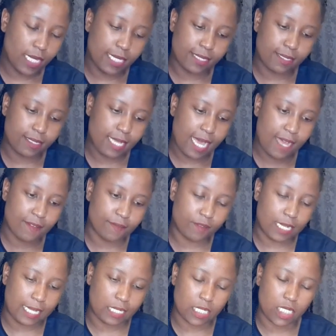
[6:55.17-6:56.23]
it's
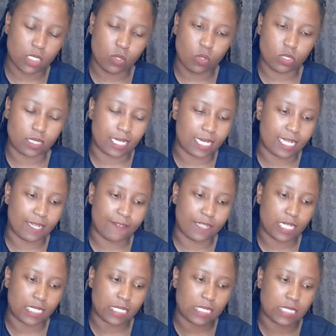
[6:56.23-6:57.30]
tough, like, you know, the cadaver,
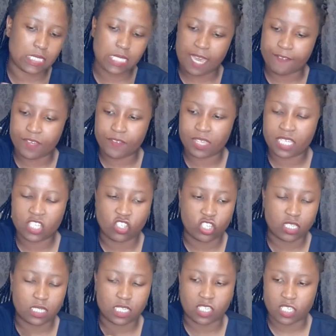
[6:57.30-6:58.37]
like, it's tough. Everything is
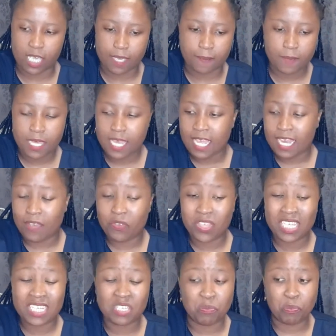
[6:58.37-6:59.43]
just the same.
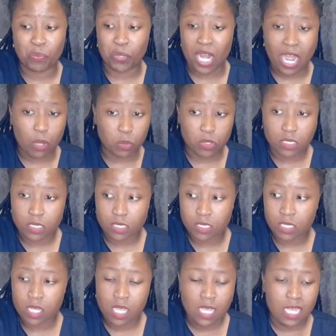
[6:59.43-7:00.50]
Everything is brown.
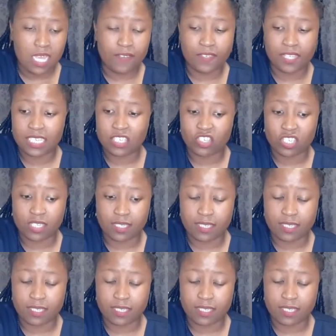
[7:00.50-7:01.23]
Everything is just the